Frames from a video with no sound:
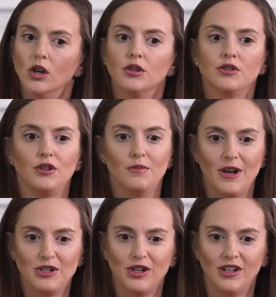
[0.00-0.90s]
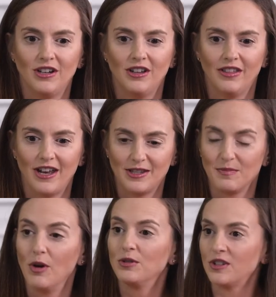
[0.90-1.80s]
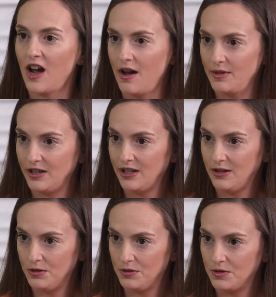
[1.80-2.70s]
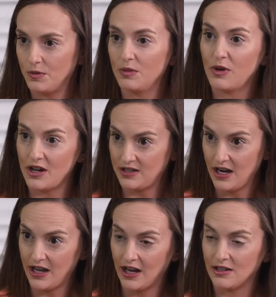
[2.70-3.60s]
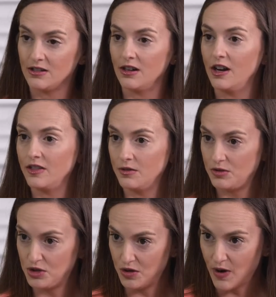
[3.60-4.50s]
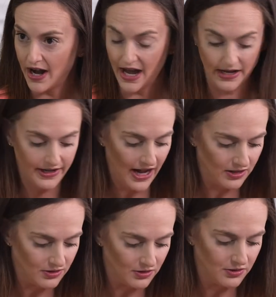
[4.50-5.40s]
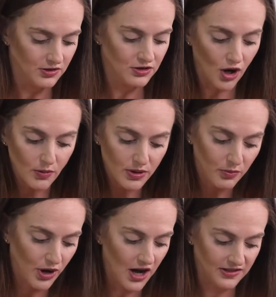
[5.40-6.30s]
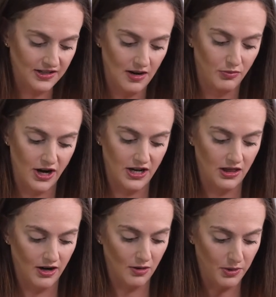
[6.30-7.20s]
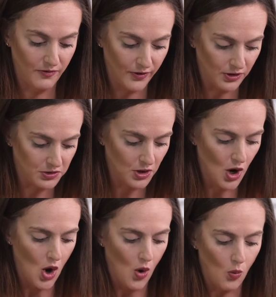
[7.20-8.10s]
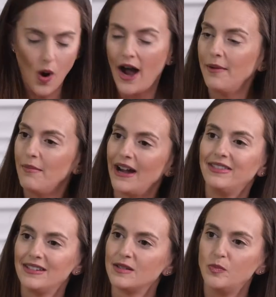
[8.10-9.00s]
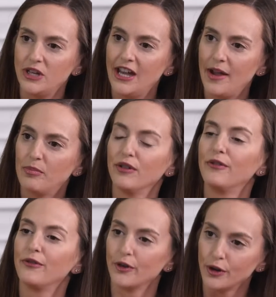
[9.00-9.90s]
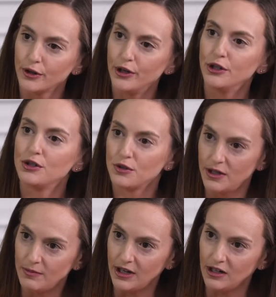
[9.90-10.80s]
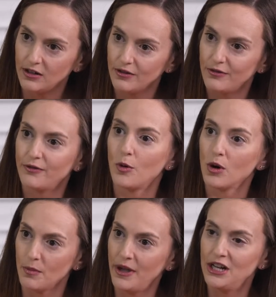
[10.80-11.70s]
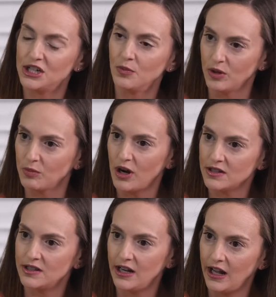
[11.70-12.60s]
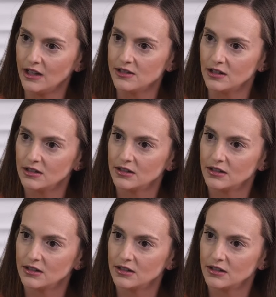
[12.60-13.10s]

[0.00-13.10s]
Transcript: So you mentioned that it's most commonly used with prostate cancer and those GYN cancers. Let's start with prostate brachytherapy first. Why might this be a preferred treatment for a patient with prostate cancer?